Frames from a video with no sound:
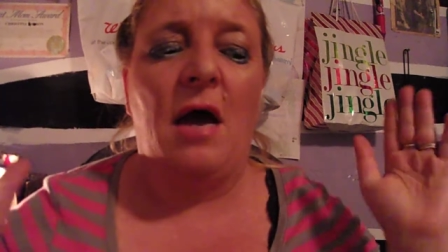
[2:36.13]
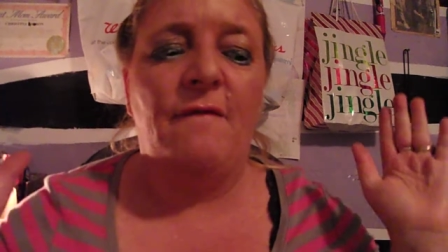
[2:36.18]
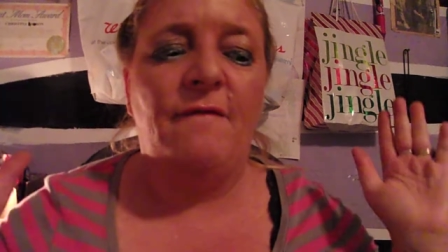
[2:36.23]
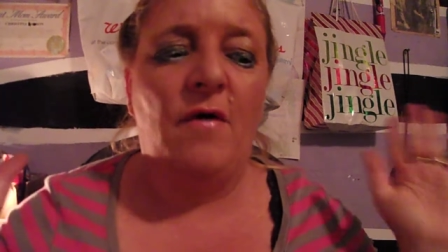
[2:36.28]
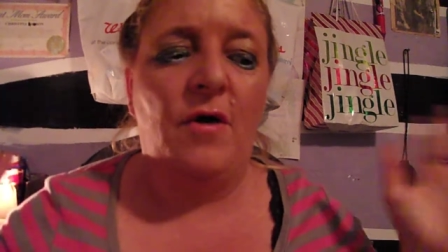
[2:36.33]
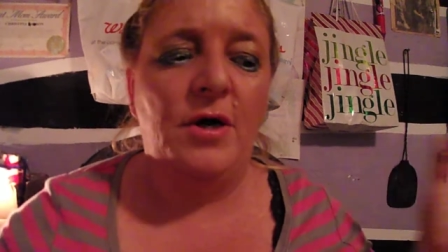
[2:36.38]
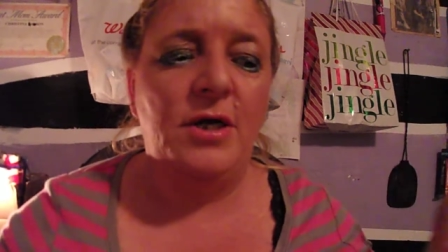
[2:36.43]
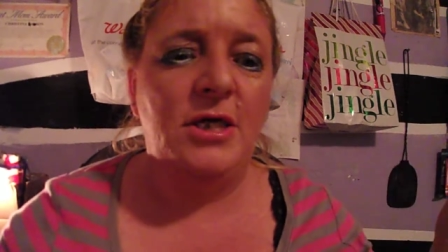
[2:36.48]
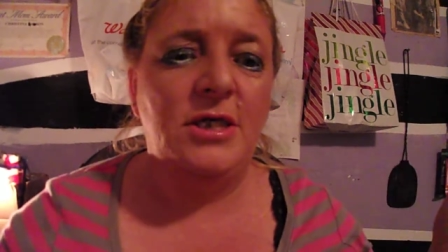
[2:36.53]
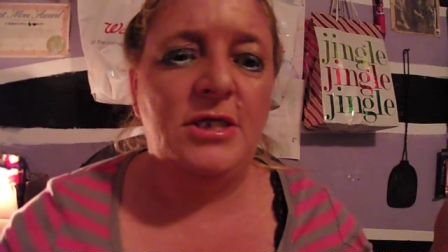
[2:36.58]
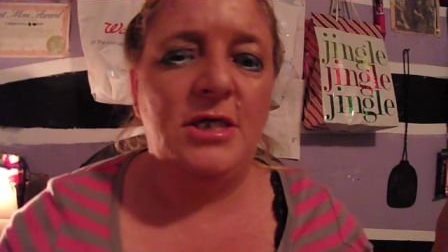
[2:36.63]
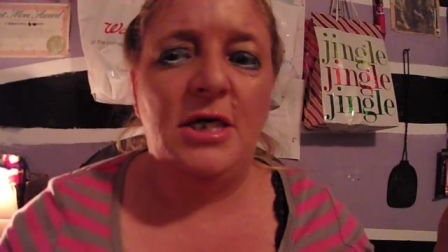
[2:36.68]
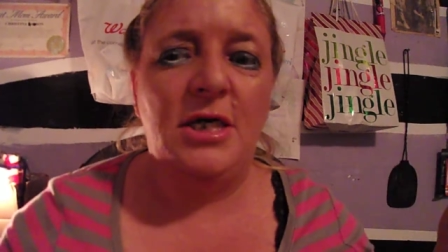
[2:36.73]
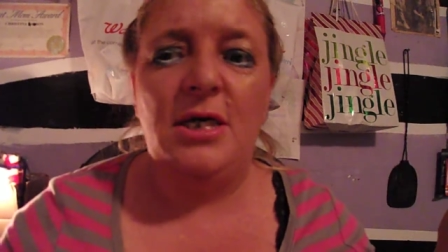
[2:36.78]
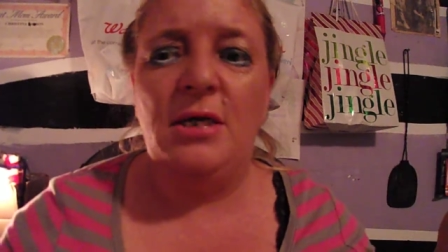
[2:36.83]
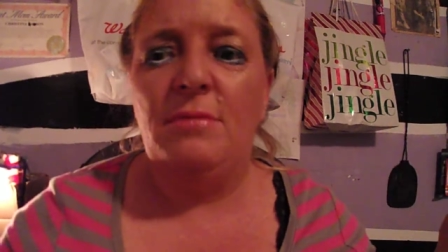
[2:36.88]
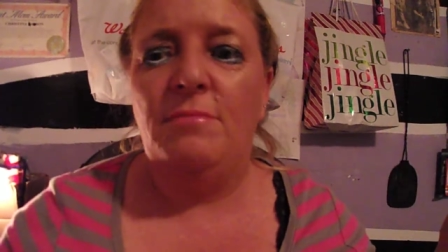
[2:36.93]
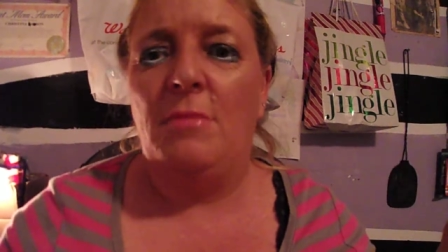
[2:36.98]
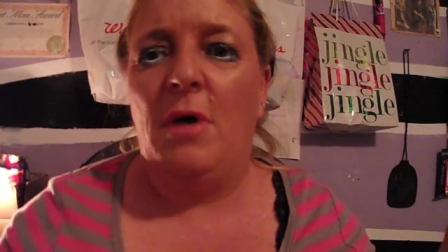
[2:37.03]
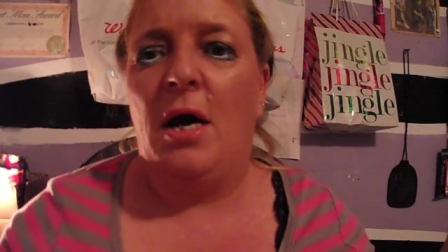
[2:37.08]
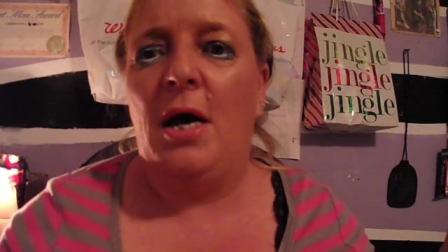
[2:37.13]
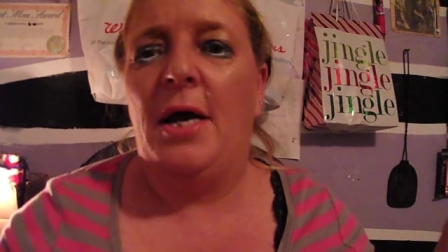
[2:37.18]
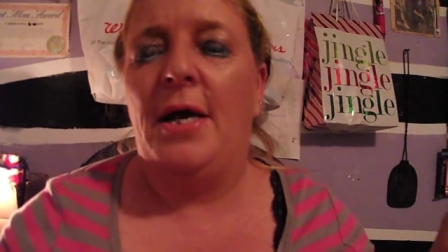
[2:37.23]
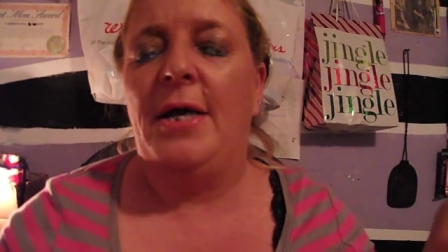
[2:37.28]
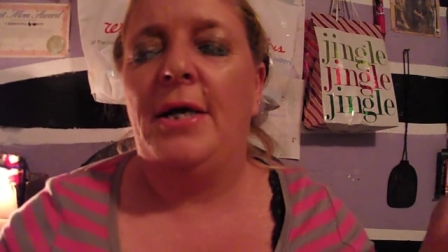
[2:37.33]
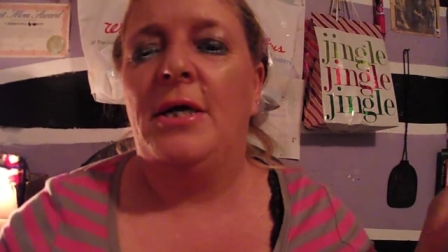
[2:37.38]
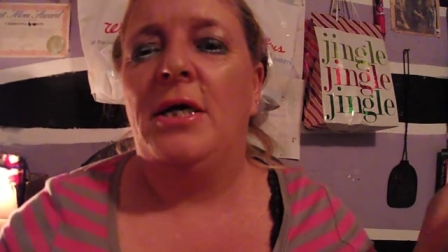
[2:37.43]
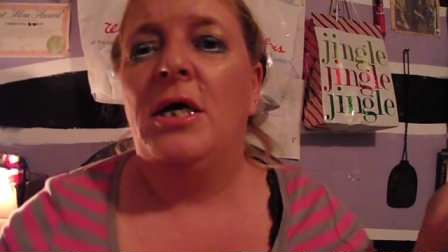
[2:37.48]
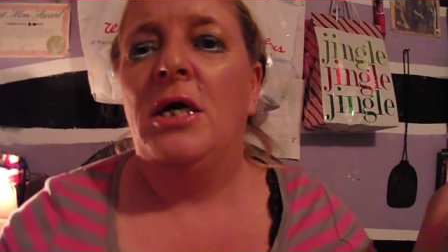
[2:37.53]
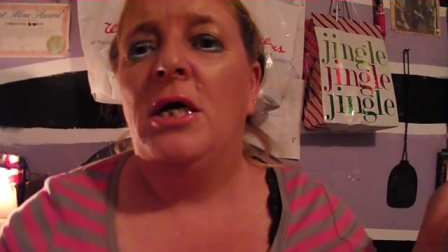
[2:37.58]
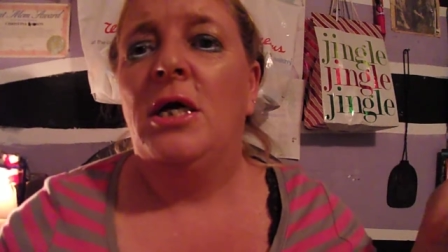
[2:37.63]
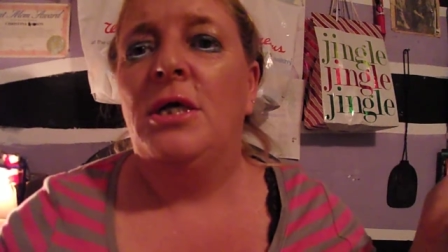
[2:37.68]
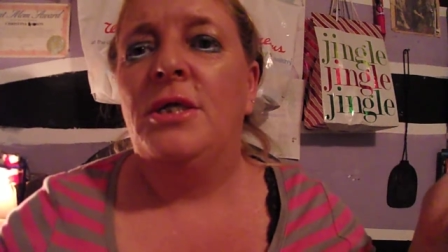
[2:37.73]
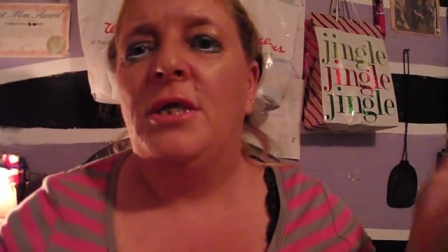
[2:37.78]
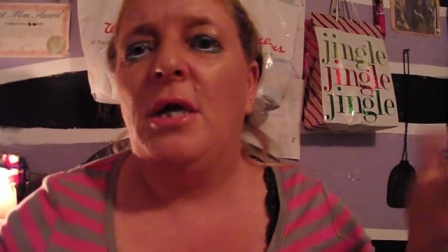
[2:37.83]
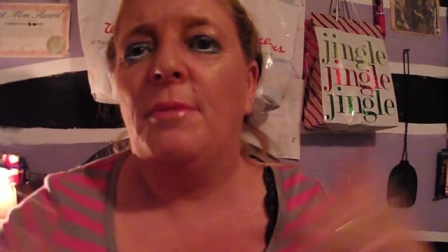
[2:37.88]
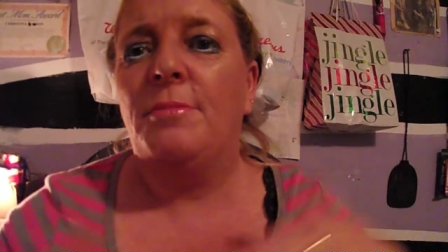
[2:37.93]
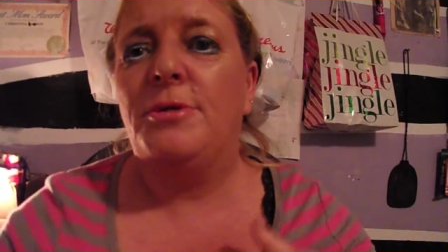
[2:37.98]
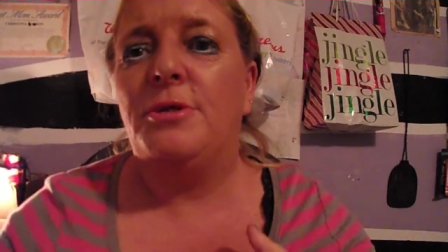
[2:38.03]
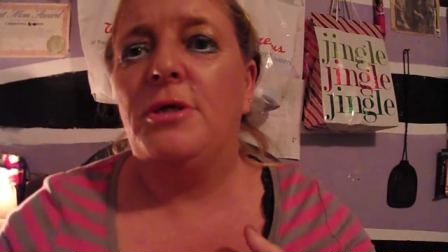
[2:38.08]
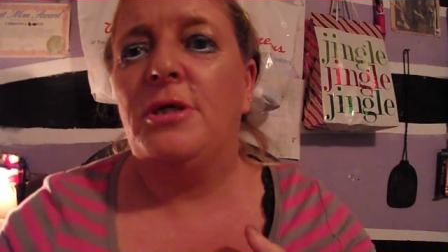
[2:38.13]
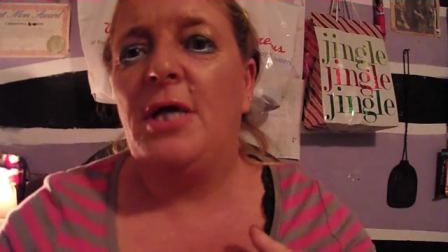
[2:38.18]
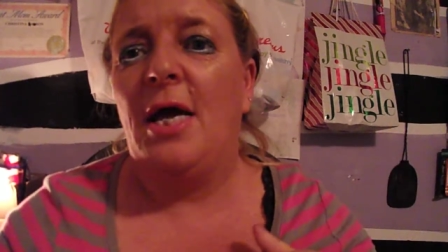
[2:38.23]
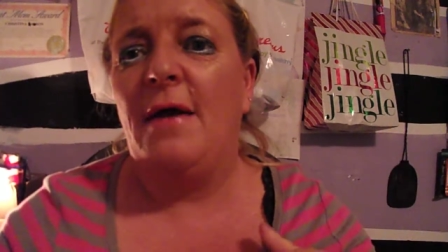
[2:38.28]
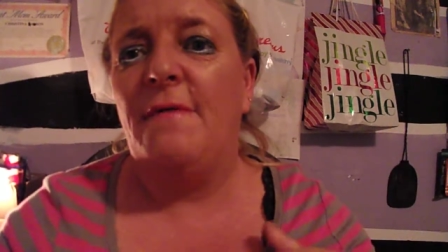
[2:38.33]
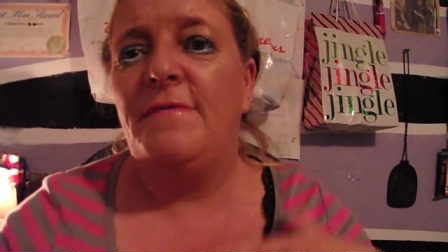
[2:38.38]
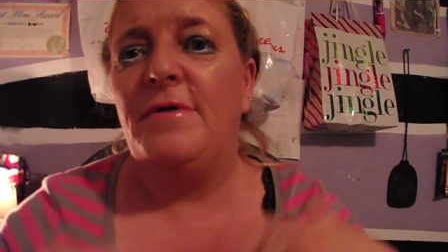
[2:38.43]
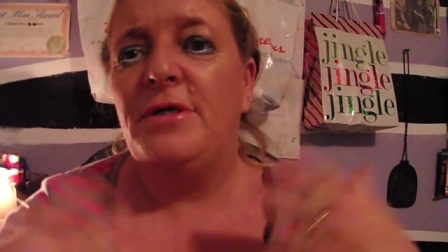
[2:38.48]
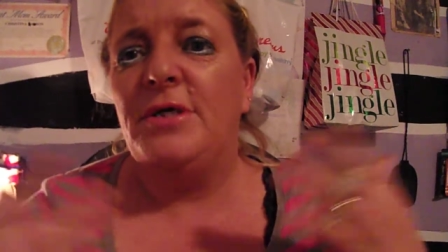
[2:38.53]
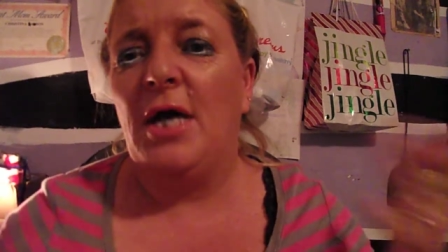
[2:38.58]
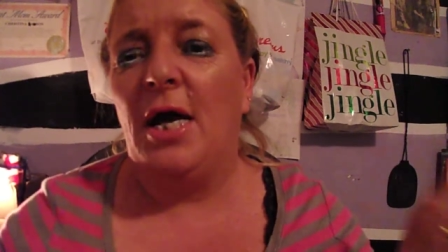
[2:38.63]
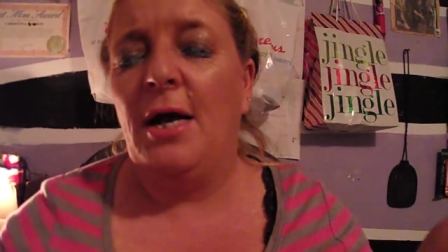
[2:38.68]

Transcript: I've already did my dumpster diving